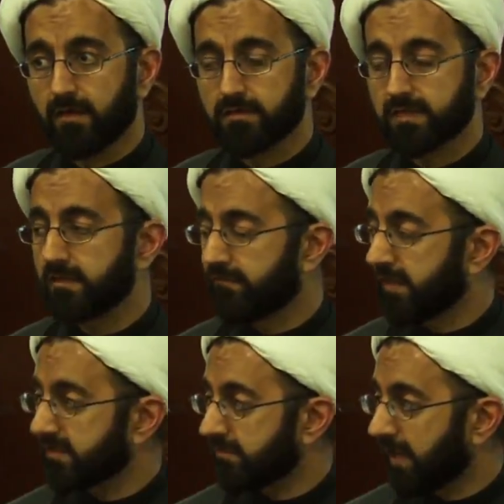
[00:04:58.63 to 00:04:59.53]
Sayyida
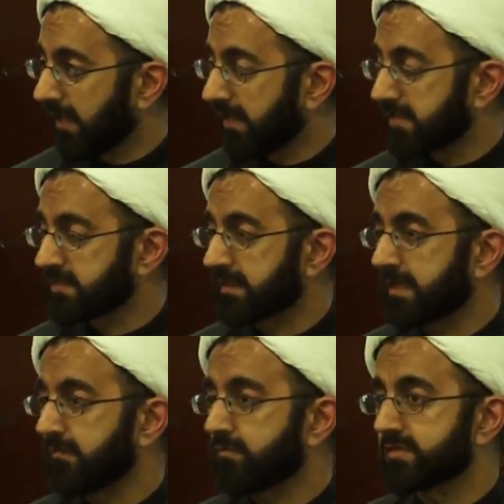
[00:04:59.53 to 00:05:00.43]
Fatima alayhi
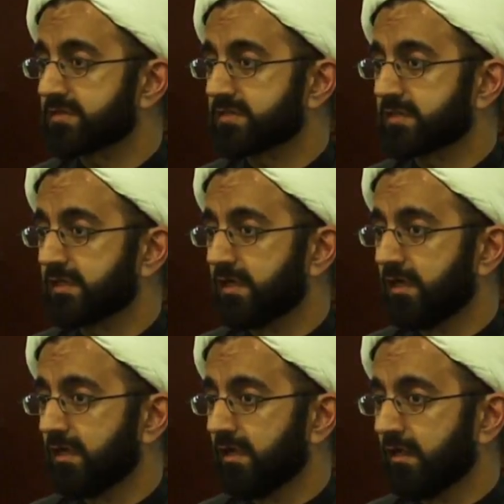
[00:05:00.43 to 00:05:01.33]
salam was
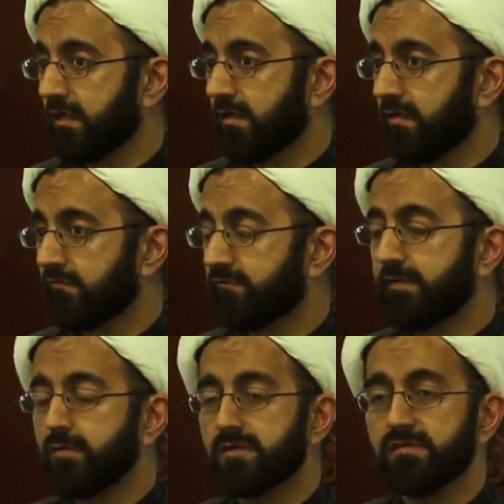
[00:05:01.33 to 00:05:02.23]

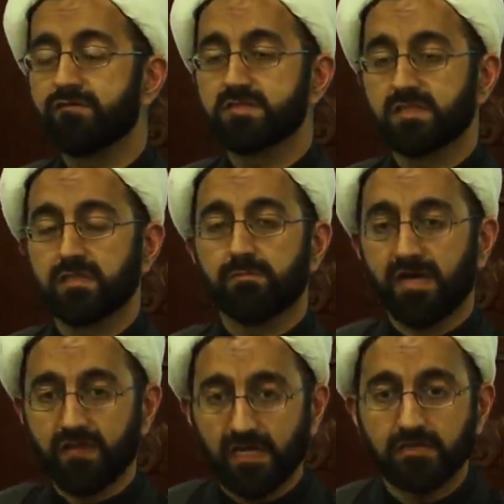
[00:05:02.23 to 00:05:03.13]
frequently visited by
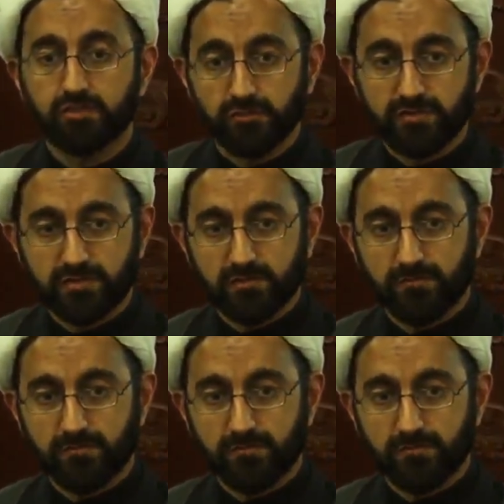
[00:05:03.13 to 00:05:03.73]
the angels.